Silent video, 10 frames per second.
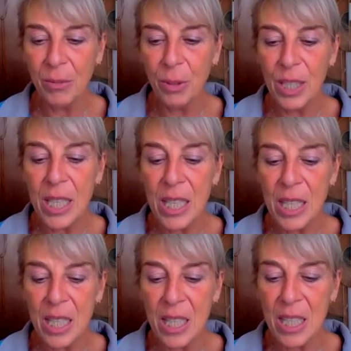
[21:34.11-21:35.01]
For
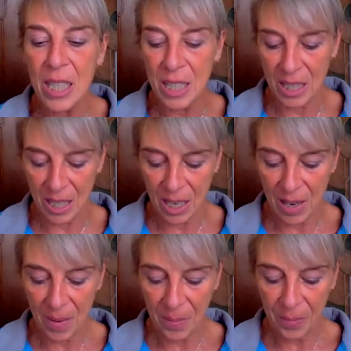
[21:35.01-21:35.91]
instance, these
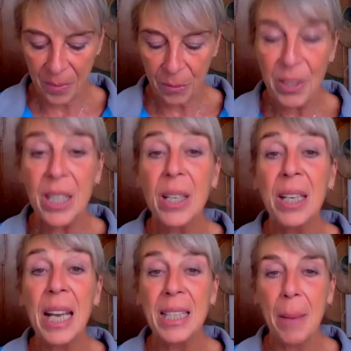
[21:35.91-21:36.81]
physical
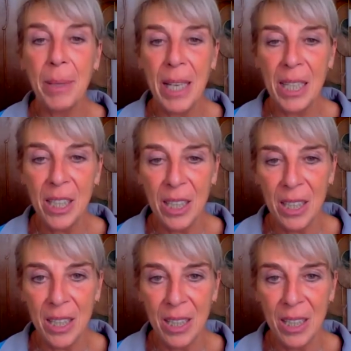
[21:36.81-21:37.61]
examinations,